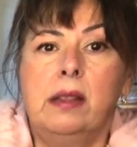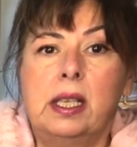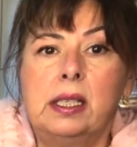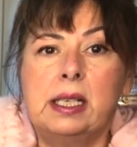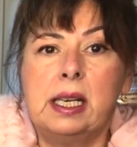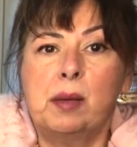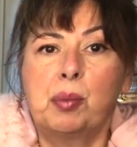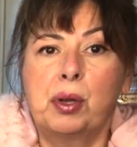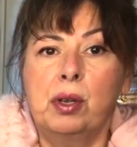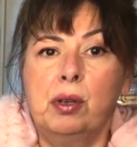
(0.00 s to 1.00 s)
the tip.
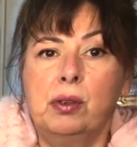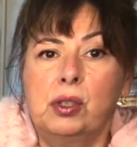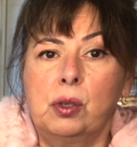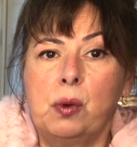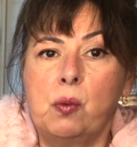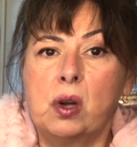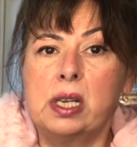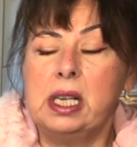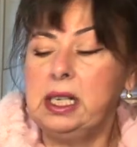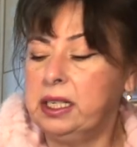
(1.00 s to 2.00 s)
So we
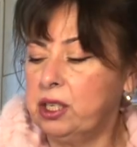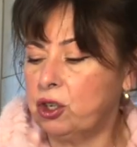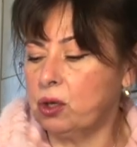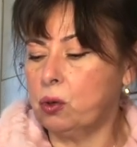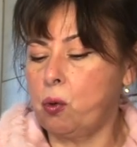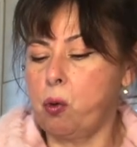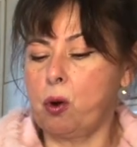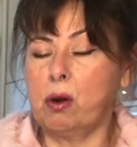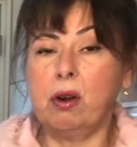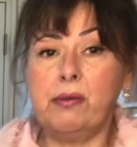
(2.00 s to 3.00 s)
want an additional
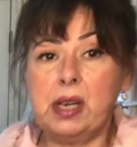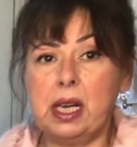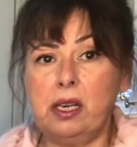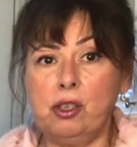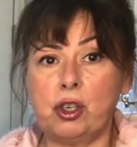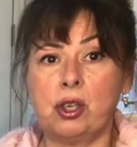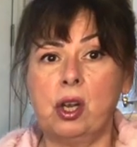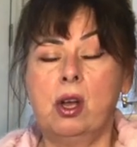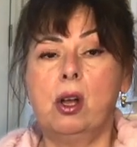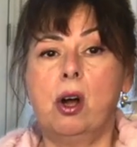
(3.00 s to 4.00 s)
1/4 inch
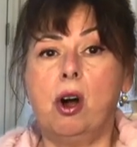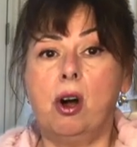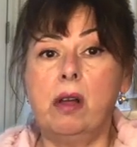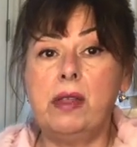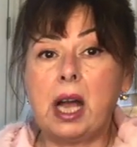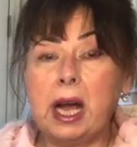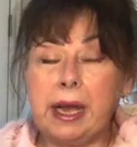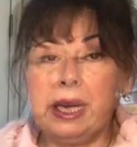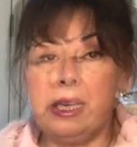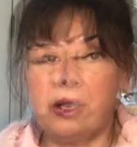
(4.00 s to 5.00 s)
on the height.